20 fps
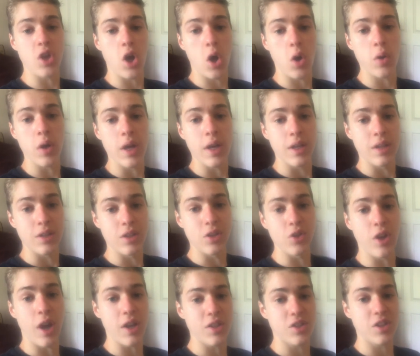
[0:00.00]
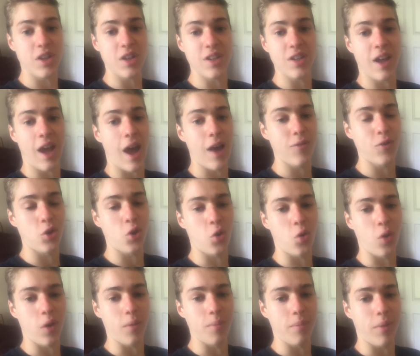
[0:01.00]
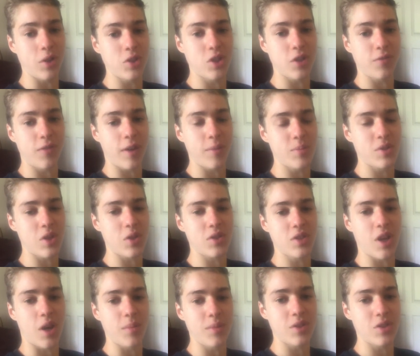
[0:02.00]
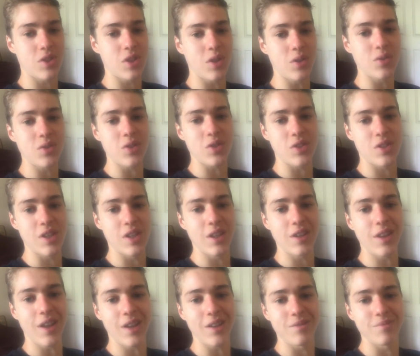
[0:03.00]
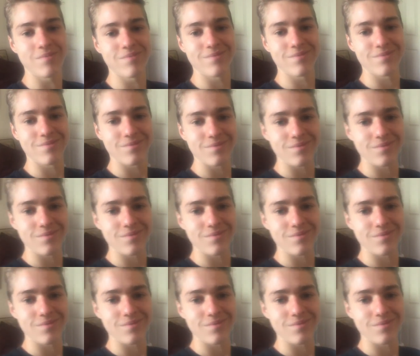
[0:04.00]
So you guys are going to have a bunch of episodes coming soon. So see you then.